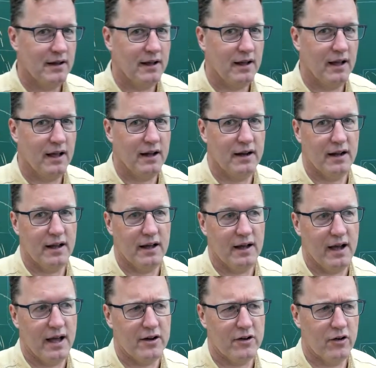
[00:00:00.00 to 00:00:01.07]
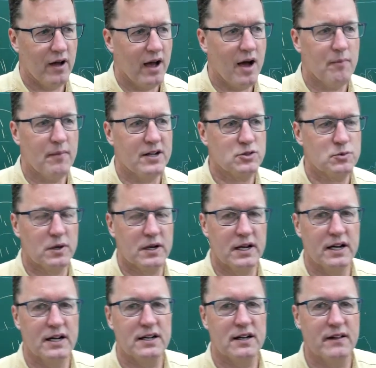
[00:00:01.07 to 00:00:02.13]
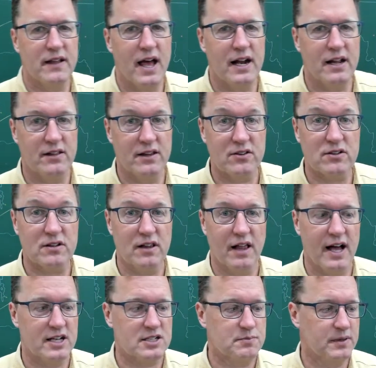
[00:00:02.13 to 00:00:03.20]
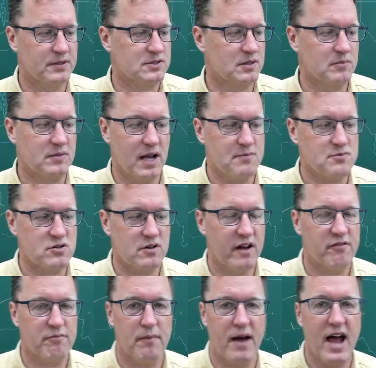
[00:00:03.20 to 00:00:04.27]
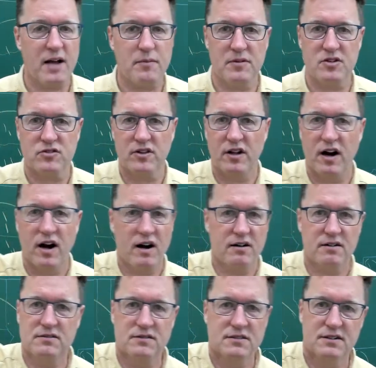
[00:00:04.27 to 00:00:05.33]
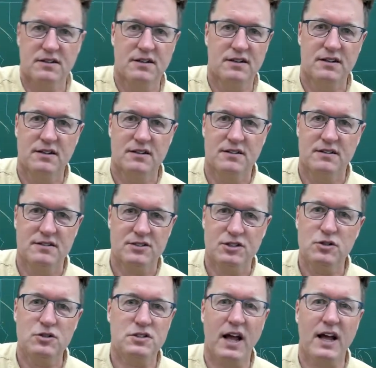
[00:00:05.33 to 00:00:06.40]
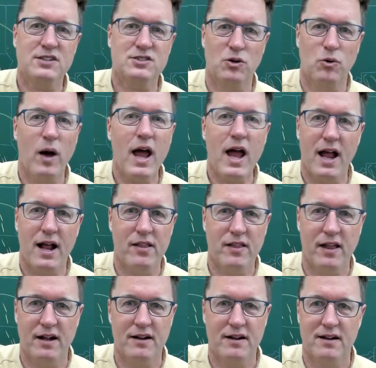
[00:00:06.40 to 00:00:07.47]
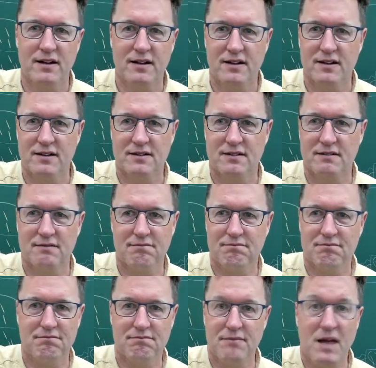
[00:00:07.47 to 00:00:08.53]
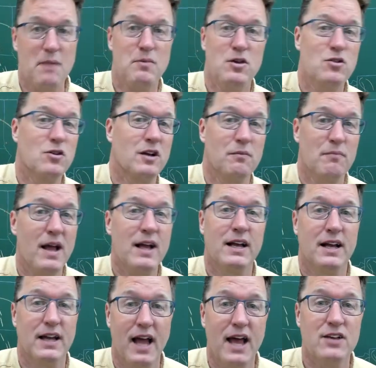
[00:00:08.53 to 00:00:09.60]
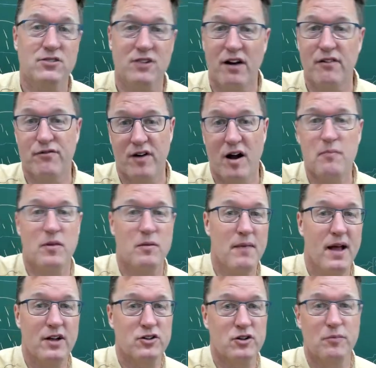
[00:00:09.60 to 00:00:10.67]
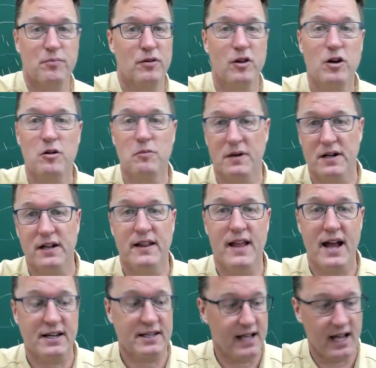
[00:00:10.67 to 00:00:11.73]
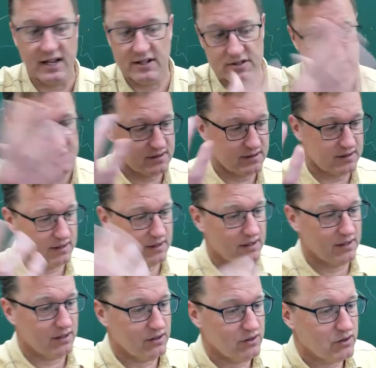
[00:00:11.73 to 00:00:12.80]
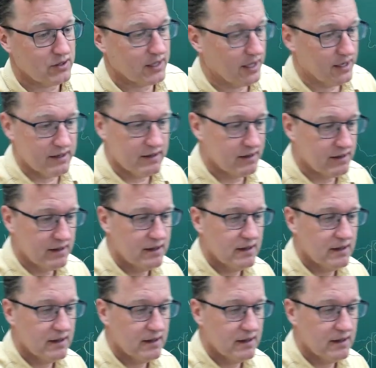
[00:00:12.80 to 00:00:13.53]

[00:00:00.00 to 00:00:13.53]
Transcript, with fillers: And I don't know how much we'll get into that in this class, but sometimes you have magmas that are two states away that maybe you can make a case are from the mantle plume. And in that case, you can